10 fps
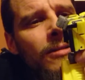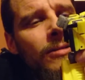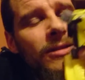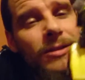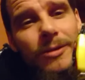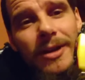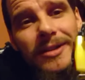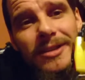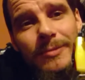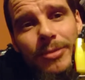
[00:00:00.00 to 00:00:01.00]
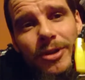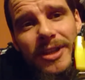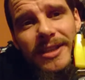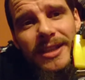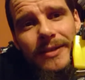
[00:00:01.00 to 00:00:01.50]
Which is quite
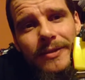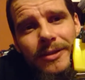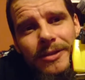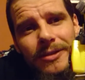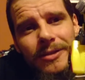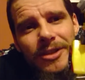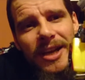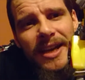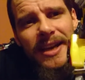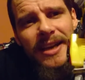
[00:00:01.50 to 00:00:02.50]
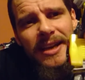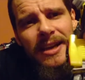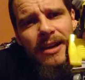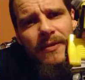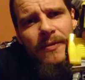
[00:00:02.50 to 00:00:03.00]
disappointing for such a
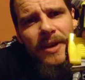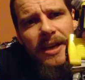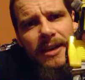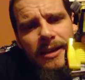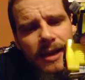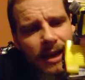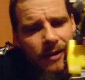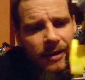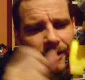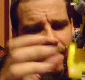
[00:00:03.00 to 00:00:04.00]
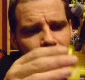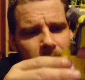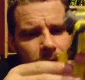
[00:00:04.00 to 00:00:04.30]
vain character